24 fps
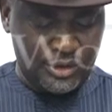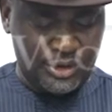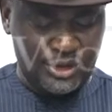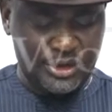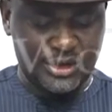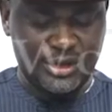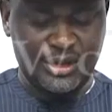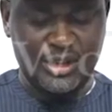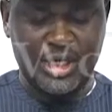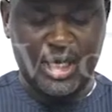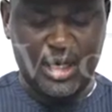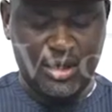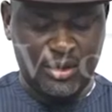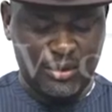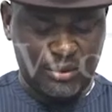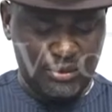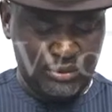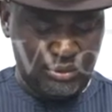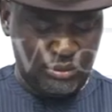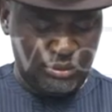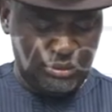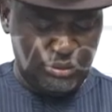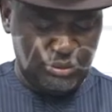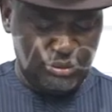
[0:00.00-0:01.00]
is now
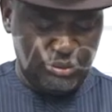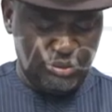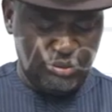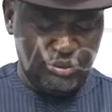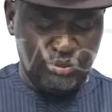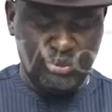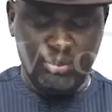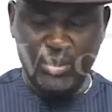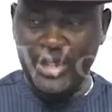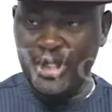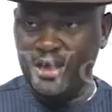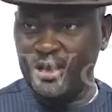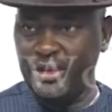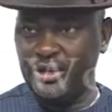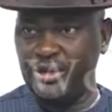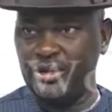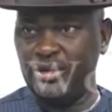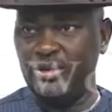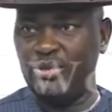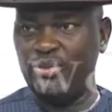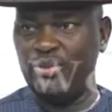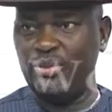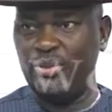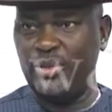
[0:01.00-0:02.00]
made
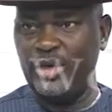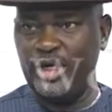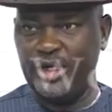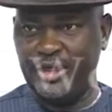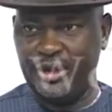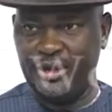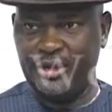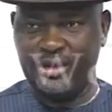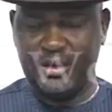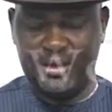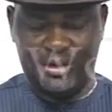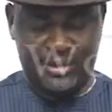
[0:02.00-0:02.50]
bleak.